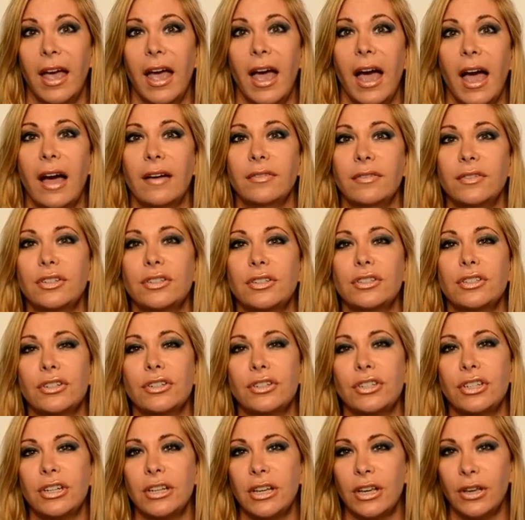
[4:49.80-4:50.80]
After
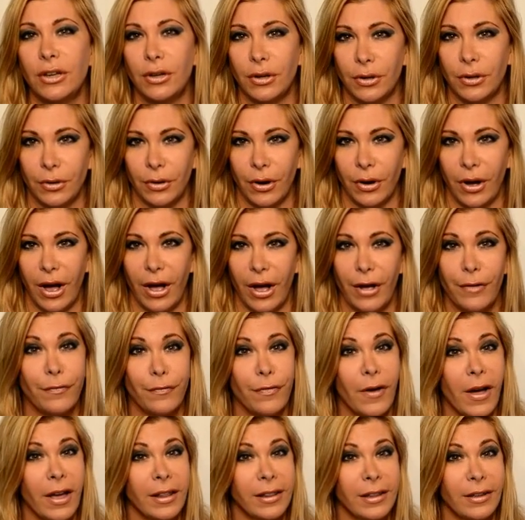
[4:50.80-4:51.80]
searching in Google, I
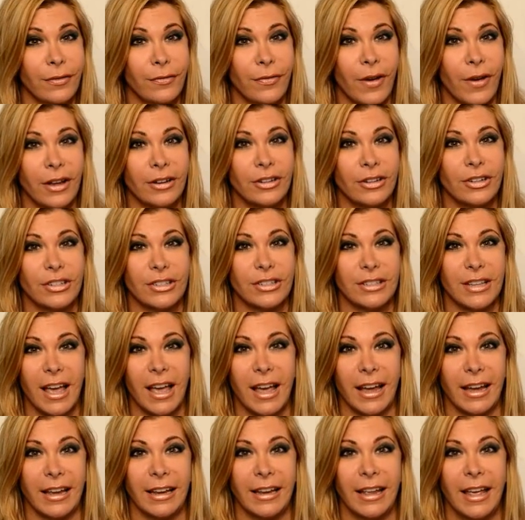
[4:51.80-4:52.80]
finally found your
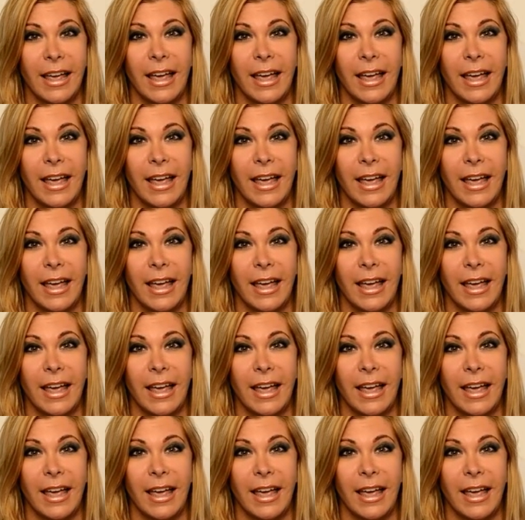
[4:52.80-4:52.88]
site